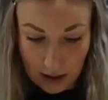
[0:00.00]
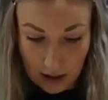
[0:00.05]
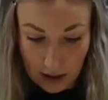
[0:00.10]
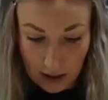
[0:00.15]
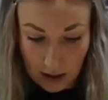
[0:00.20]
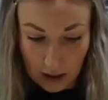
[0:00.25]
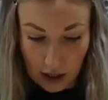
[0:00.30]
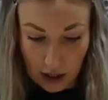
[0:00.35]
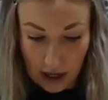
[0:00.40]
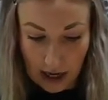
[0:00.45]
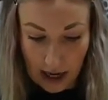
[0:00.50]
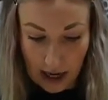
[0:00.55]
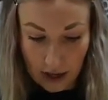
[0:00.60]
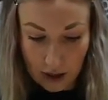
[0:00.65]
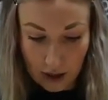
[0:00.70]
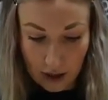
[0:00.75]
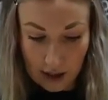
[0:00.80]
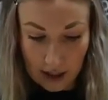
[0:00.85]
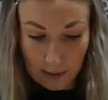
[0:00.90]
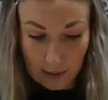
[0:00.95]
So you can
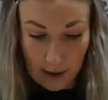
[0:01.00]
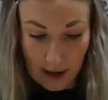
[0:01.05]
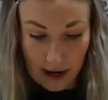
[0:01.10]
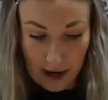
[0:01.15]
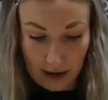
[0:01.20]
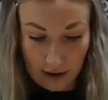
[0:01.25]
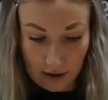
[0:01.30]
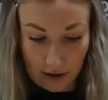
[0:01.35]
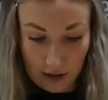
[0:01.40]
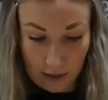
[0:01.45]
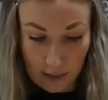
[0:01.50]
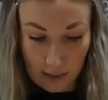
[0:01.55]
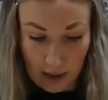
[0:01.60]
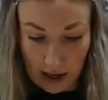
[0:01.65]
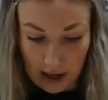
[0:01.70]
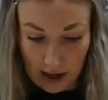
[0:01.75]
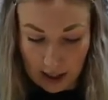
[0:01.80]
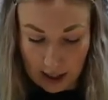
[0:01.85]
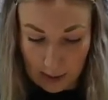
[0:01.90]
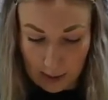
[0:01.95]
do this by hand,
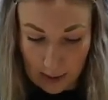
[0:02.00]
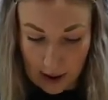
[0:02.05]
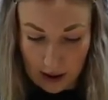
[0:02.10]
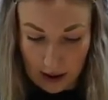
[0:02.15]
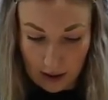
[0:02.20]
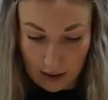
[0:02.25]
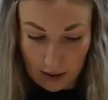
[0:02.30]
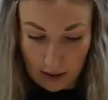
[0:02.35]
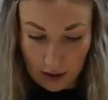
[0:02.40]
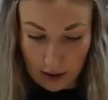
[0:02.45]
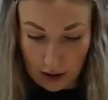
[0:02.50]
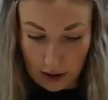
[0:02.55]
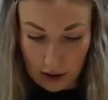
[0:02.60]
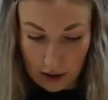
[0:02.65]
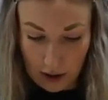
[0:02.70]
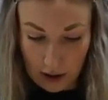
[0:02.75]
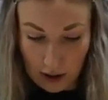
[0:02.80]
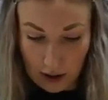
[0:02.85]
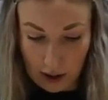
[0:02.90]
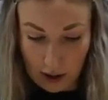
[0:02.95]
it's a bit harder
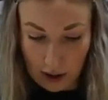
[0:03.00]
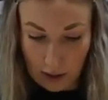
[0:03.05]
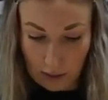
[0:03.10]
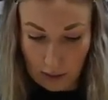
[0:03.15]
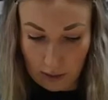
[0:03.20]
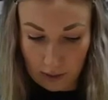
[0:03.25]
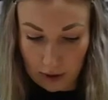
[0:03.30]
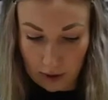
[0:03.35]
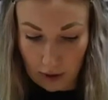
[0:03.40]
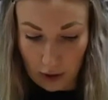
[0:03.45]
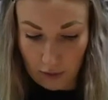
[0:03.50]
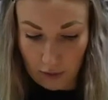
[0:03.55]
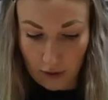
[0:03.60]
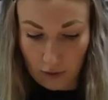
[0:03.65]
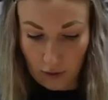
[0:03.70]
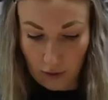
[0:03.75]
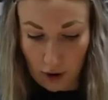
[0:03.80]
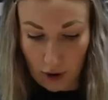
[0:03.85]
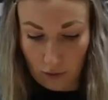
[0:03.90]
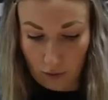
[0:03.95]
to do. So if you've
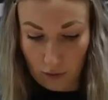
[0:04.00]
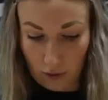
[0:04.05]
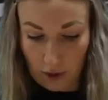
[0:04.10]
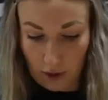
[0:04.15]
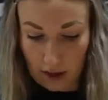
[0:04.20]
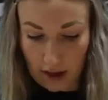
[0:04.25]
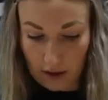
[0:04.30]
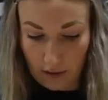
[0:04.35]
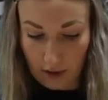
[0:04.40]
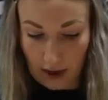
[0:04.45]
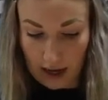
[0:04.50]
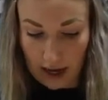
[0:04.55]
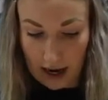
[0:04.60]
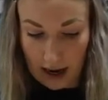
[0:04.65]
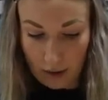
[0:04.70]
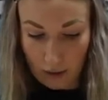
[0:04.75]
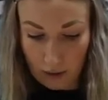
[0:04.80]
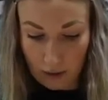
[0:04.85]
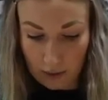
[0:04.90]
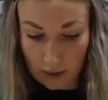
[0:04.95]
got a ruler, that really
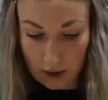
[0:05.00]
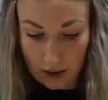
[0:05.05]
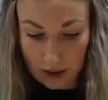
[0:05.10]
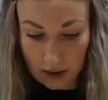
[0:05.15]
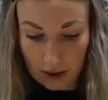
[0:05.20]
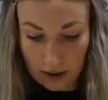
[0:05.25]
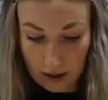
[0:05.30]
helps.